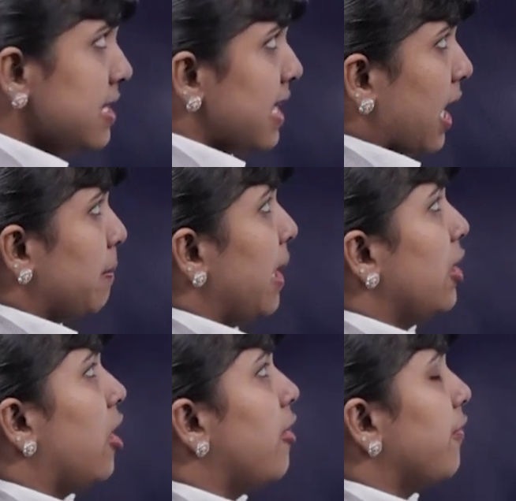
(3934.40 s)
the
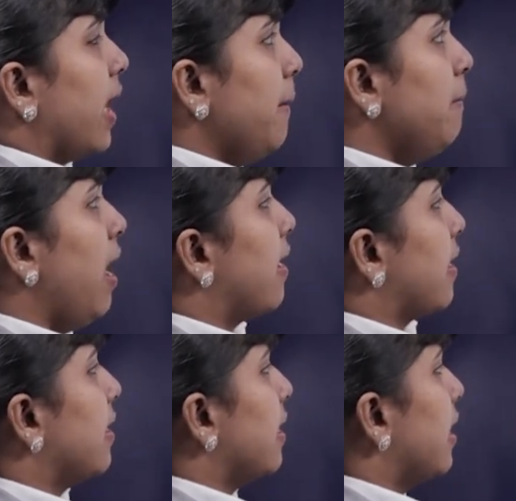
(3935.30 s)
segment of
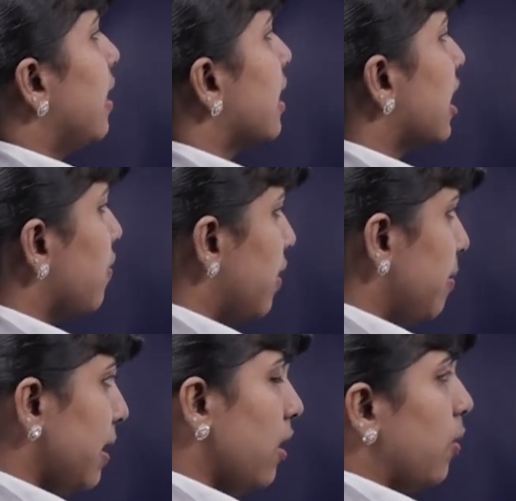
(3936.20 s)
mRNA
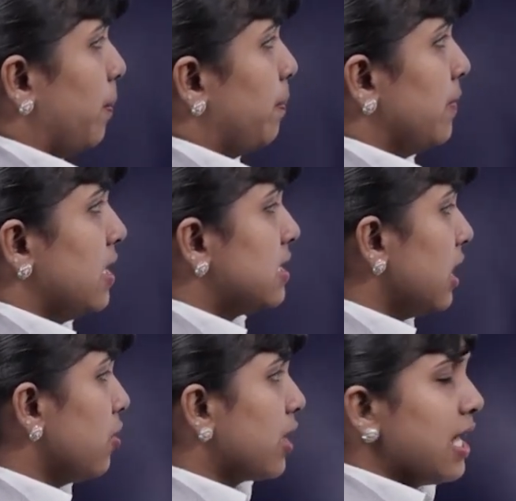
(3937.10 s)
given below.
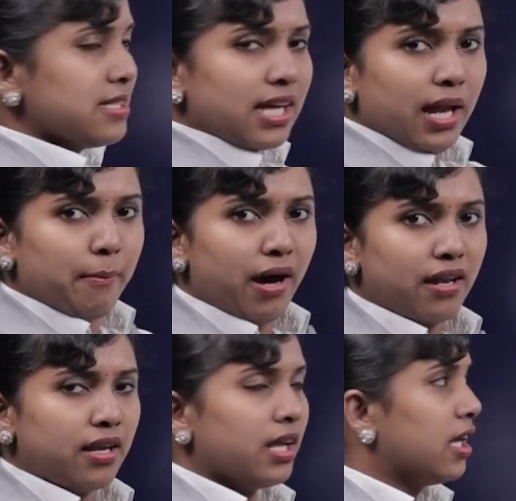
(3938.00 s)
See, you can see an
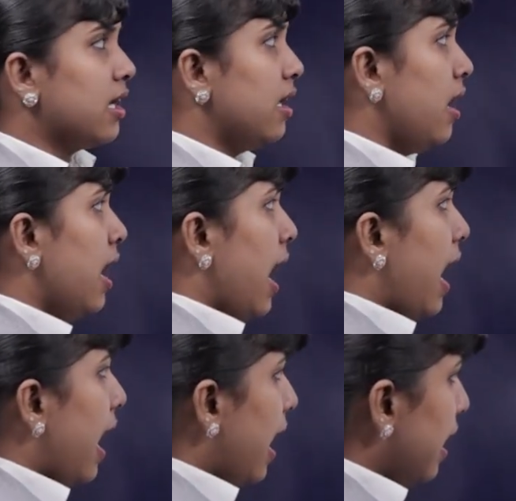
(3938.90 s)
mRNA here
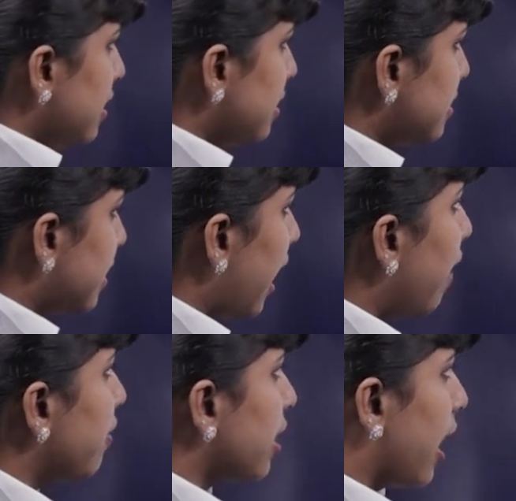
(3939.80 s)
and it is
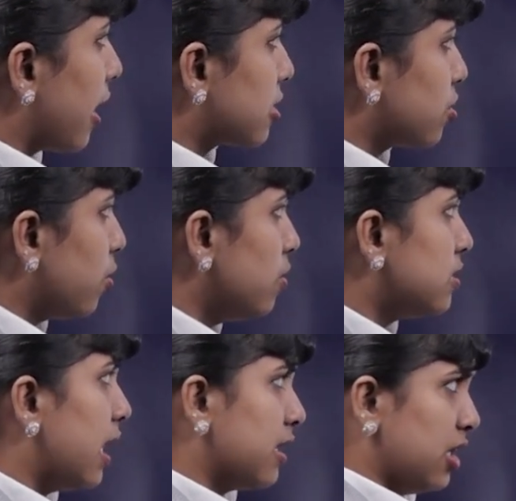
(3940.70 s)
having
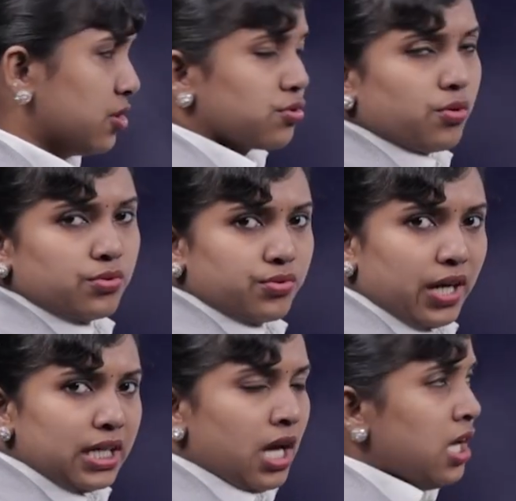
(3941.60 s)
exons and introns,
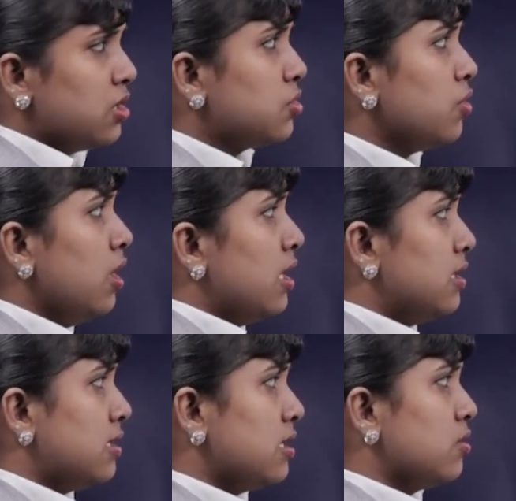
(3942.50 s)
right? So,
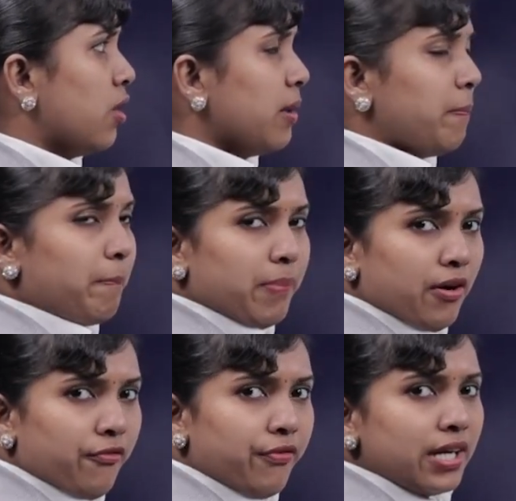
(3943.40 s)
this is not a
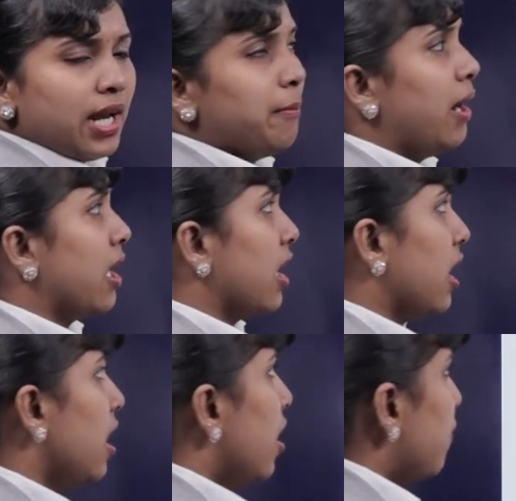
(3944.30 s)
perfect
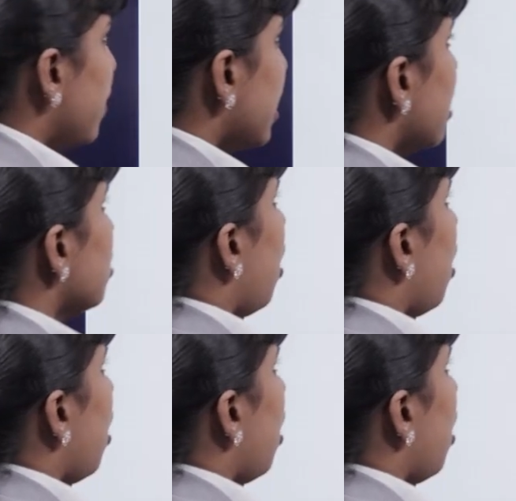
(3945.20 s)
mRNA. We can